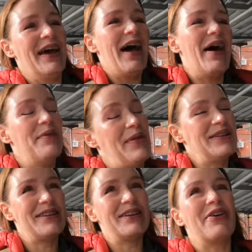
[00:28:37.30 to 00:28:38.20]

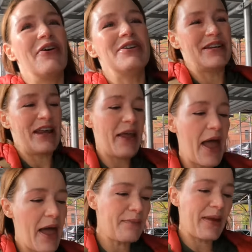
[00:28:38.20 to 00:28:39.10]
that's encouraging.
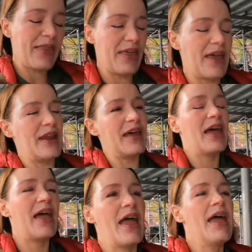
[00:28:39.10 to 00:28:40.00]
And then
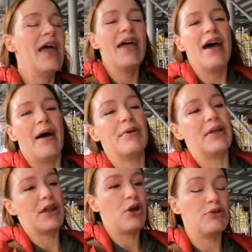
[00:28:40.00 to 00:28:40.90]
I'm
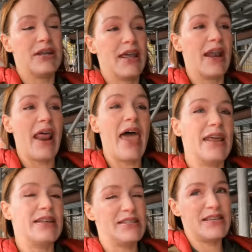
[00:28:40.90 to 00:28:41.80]
gonna go to get an
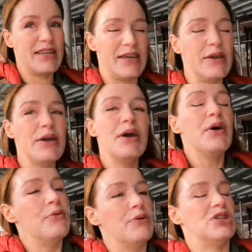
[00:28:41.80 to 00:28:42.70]
NST,
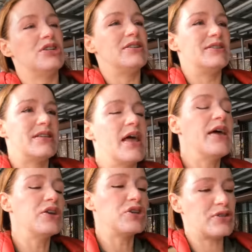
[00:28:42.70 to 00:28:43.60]
which
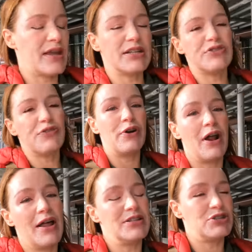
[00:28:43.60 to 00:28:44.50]
stands for
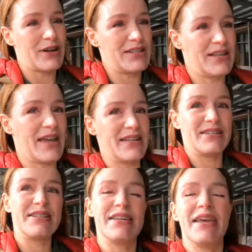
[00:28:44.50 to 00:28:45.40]
non-stress
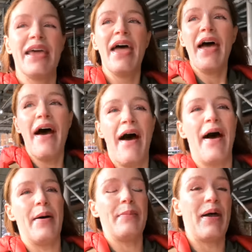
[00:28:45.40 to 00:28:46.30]
test.
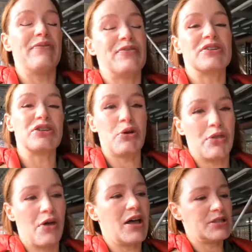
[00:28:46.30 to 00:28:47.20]
I have to actually go to
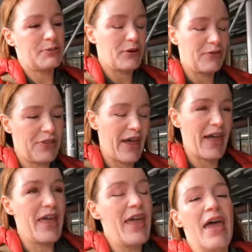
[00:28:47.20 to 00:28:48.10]
the hospital for that.
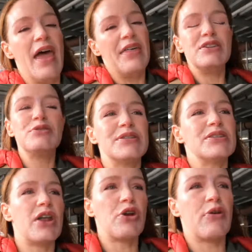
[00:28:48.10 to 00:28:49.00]
They do a
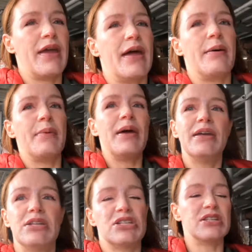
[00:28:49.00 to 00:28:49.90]
sonogram
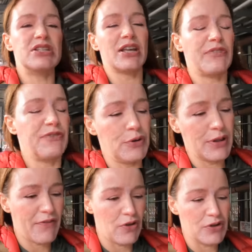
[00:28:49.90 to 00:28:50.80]
just to check the fluid
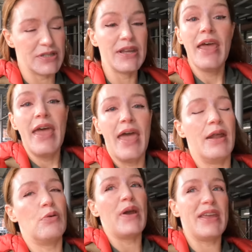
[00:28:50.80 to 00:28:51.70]
levels
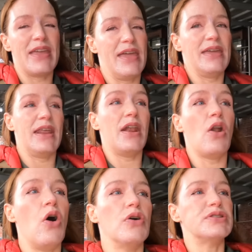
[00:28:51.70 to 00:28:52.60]
and weight gain, and
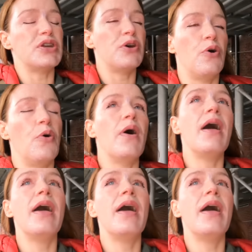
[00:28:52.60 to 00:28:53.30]
also